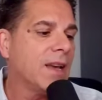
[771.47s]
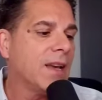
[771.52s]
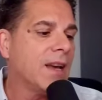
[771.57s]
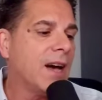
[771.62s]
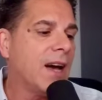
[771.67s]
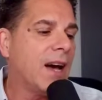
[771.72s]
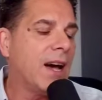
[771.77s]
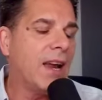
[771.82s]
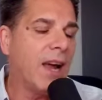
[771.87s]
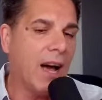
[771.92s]

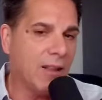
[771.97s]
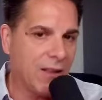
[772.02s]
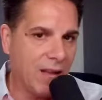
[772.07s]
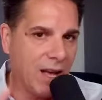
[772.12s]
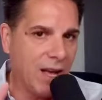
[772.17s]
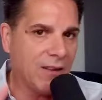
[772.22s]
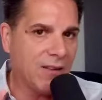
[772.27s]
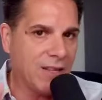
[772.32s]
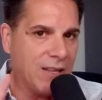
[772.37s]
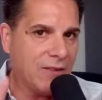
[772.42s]

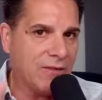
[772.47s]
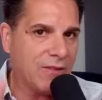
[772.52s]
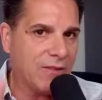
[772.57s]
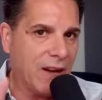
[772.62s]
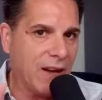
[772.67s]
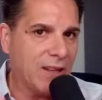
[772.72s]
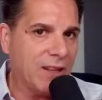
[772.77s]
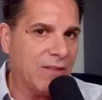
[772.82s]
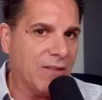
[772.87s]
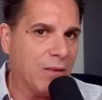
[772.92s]
I'll leave
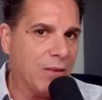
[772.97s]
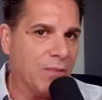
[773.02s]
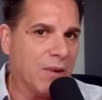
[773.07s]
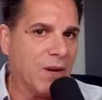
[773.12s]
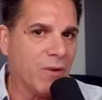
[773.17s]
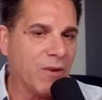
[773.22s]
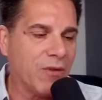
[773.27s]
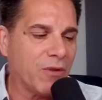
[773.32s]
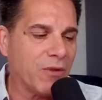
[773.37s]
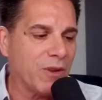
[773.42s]
the big
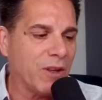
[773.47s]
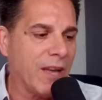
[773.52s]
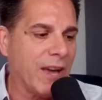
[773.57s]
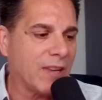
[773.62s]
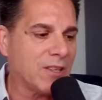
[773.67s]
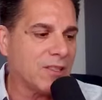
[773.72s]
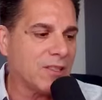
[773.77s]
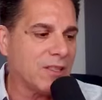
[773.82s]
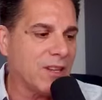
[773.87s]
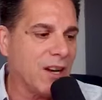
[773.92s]
one for
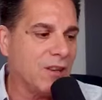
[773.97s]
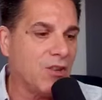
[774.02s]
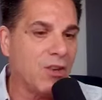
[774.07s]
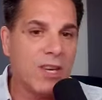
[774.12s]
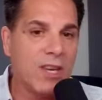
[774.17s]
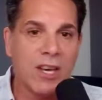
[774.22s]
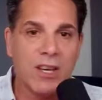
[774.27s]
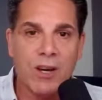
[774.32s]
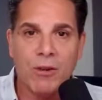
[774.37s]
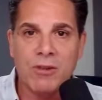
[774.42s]
last. You
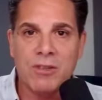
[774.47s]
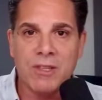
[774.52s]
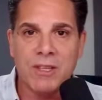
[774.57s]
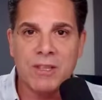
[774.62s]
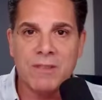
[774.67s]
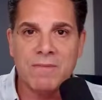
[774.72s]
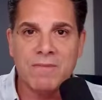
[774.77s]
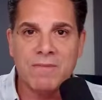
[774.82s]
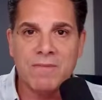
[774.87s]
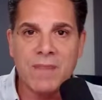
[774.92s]
get
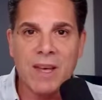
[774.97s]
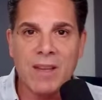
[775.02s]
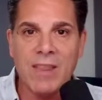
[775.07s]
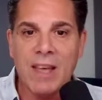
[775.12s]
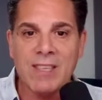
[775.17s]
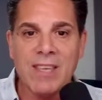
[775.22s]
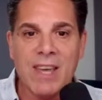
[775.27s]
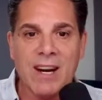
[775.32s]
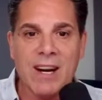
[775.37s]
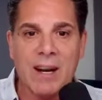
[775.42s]
ghosted. Now
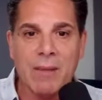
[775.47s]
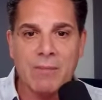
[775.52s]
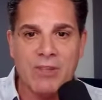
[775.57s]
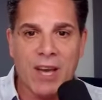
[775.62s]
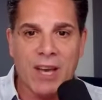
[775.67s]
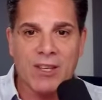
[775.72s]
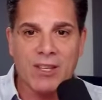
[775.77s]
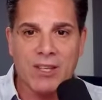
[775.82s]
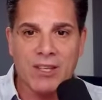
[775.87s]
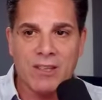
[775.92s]
that's not an
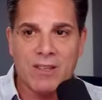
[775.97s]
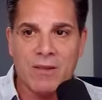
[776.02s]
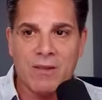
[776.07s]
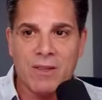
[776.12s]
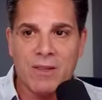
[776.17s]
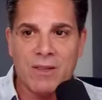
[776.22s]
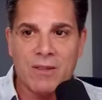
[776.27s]
objection.